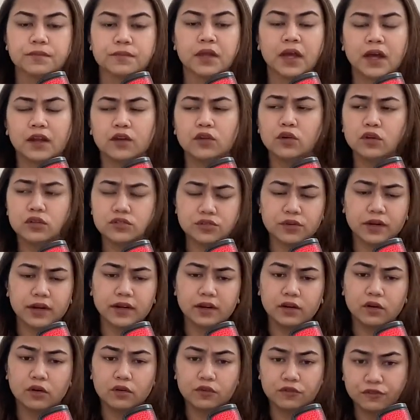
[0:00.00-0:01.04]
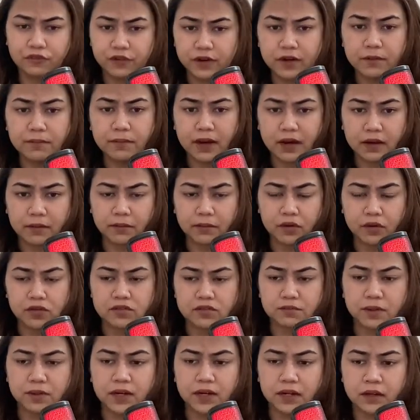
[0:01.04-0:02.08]
And you also get a lot of feedback, because
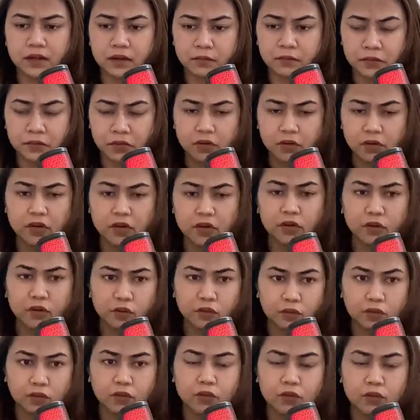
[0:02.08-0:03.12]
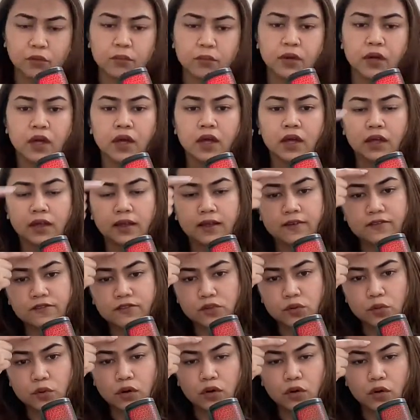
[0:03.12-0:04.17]
building community on YouTube gives
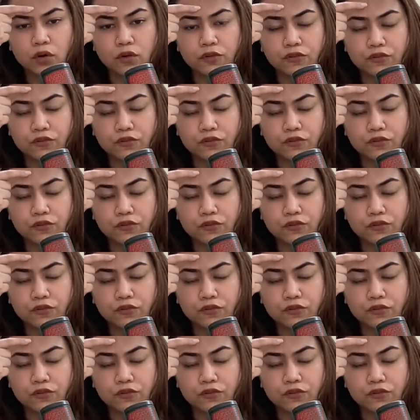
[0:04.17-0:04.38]
you a lot of